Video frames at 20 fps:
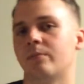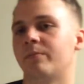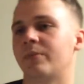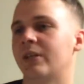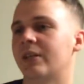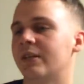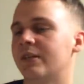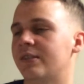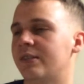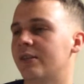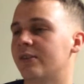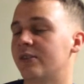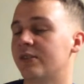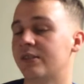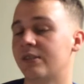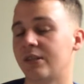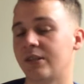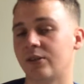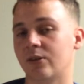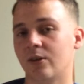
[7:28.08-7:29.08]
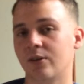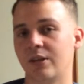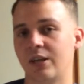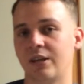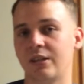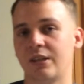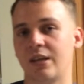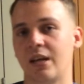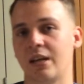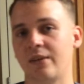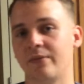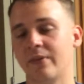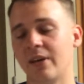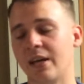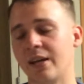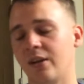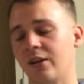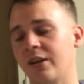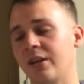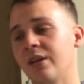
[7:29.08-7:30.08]
because there's this thing called the Uncanny
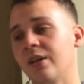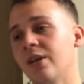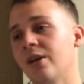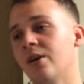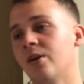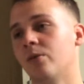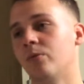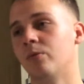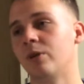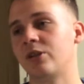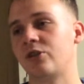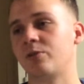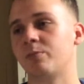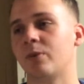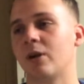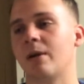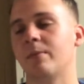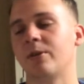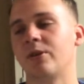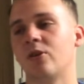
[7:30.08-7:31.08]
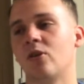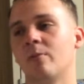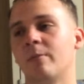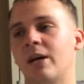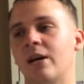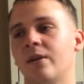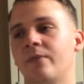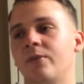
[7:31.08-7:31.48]
Valley, which you probably know about.